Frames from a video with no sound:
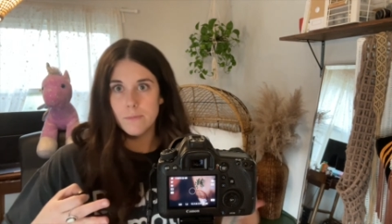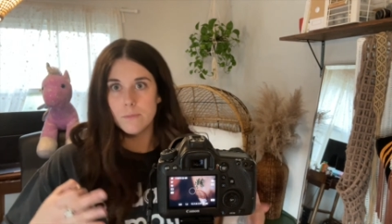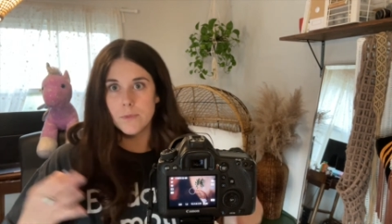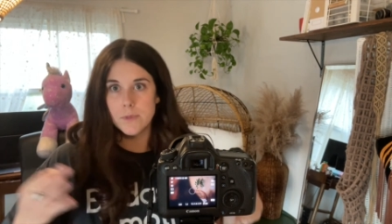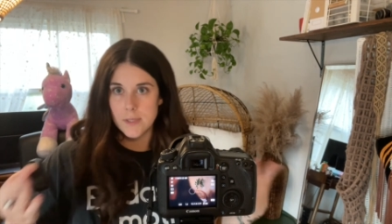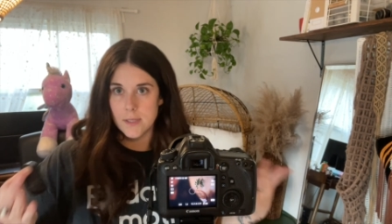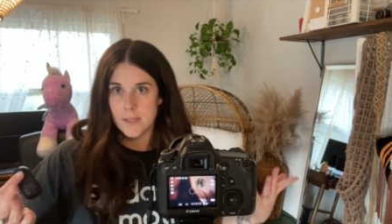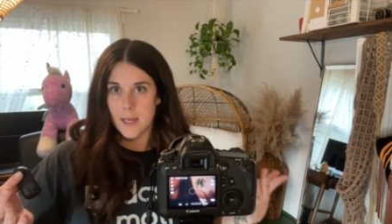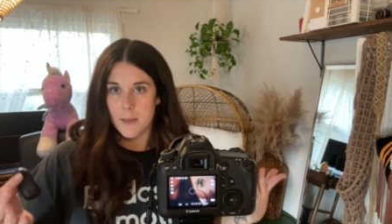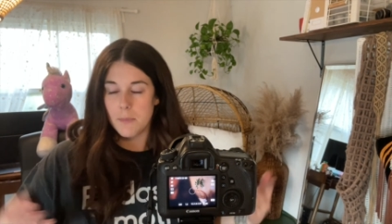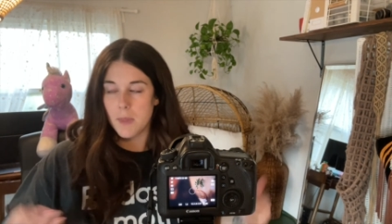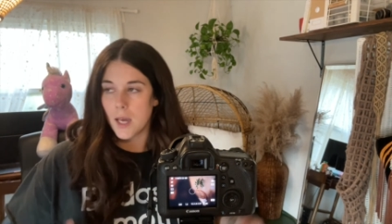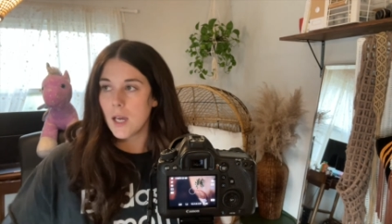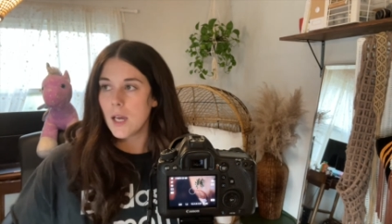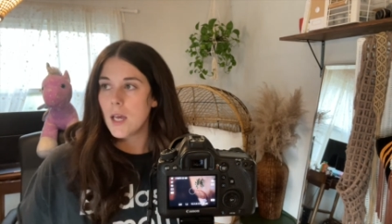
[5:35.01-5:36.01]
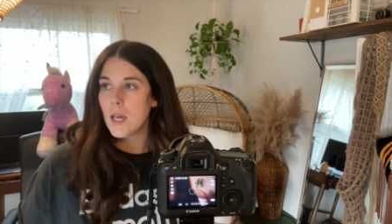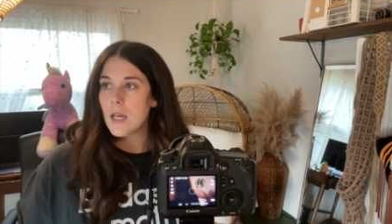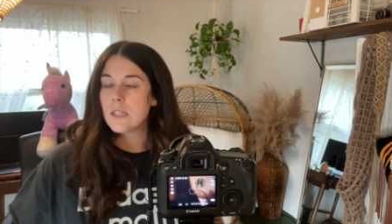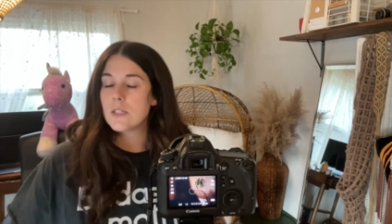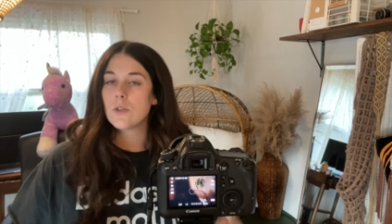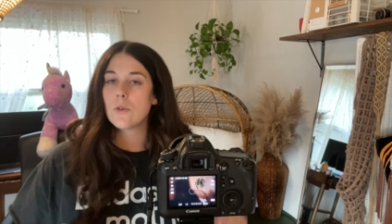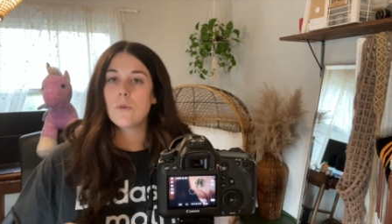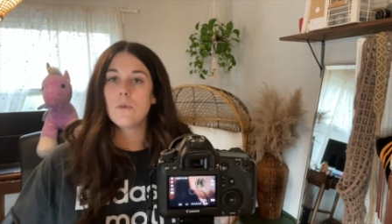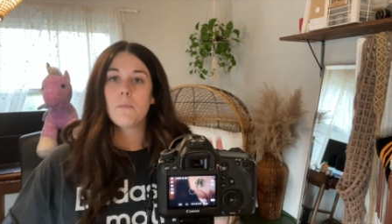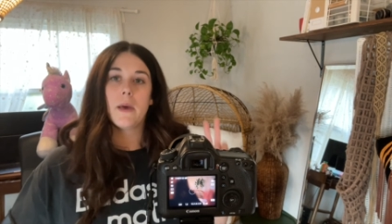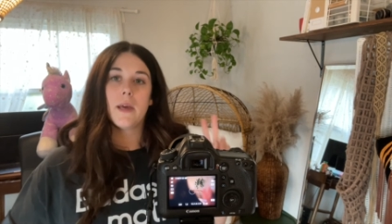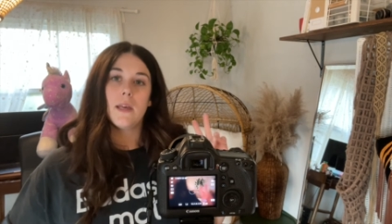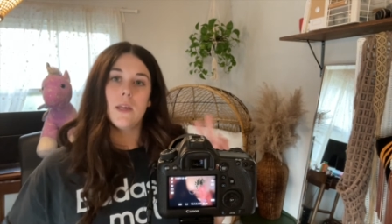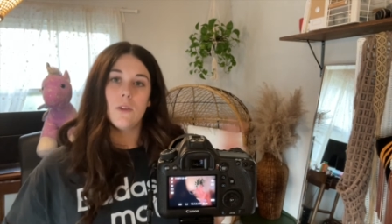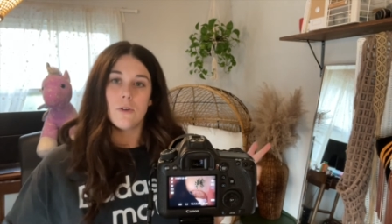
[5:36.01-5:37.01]
It's the same thing. So
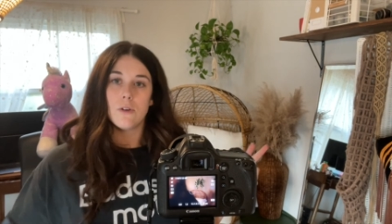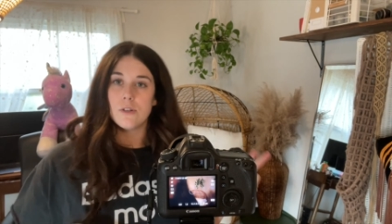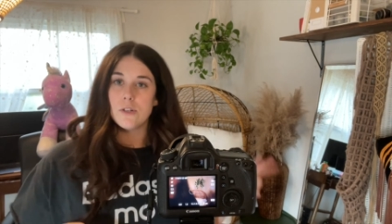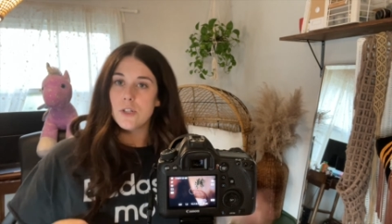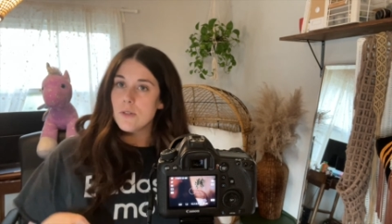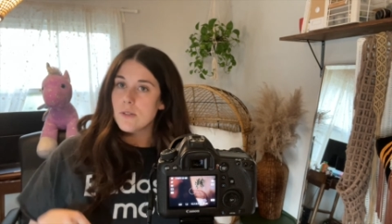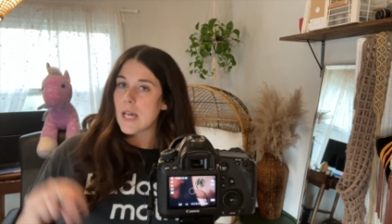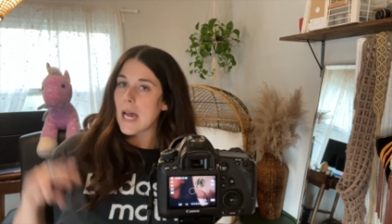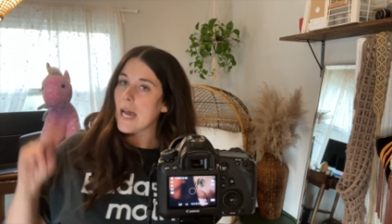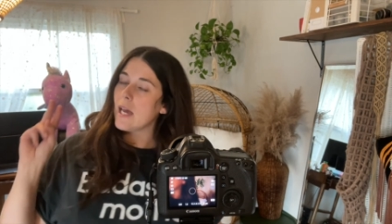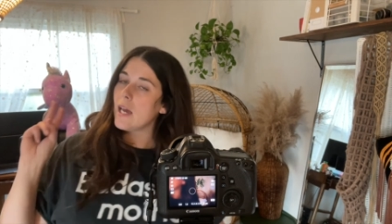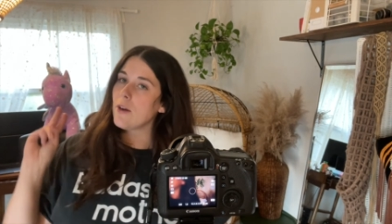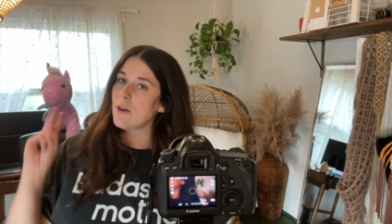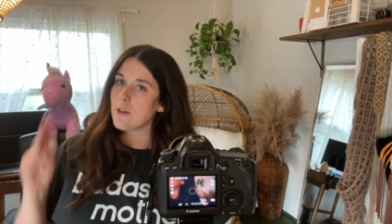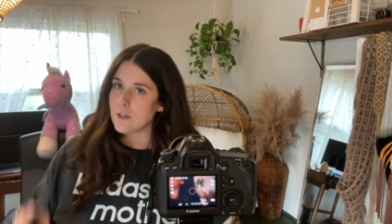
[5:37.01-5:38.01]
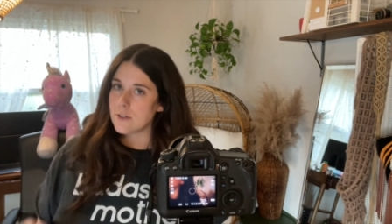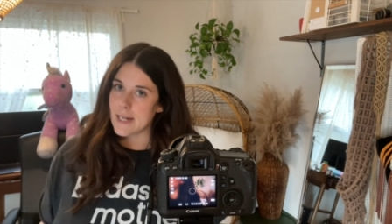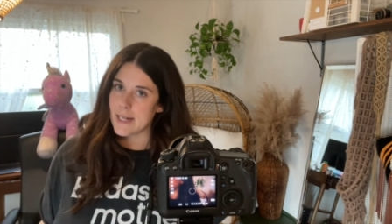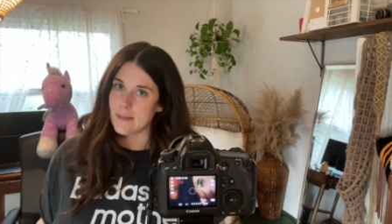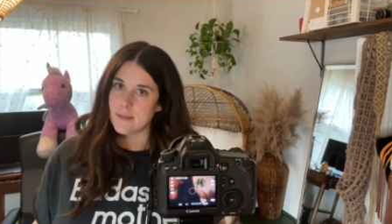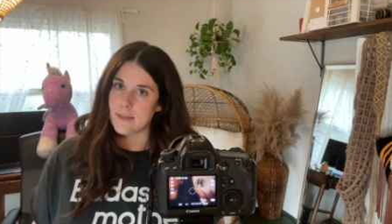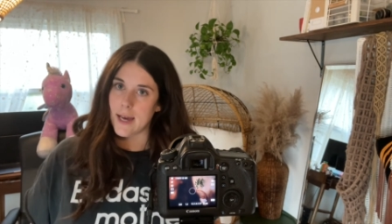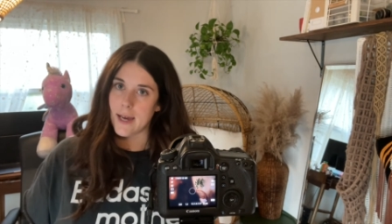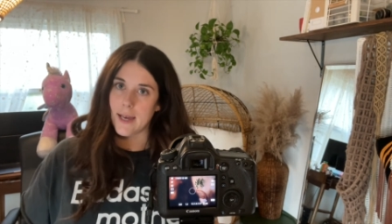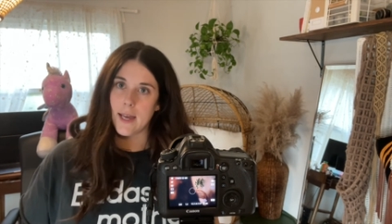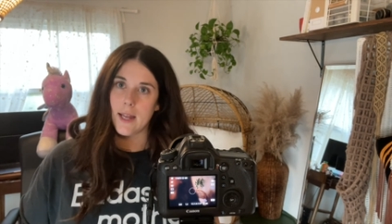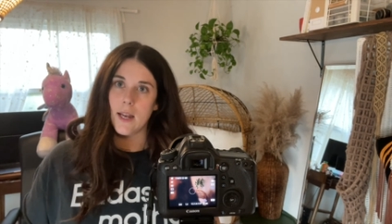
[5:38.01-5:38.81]
pick either your 2-second or your 10-second.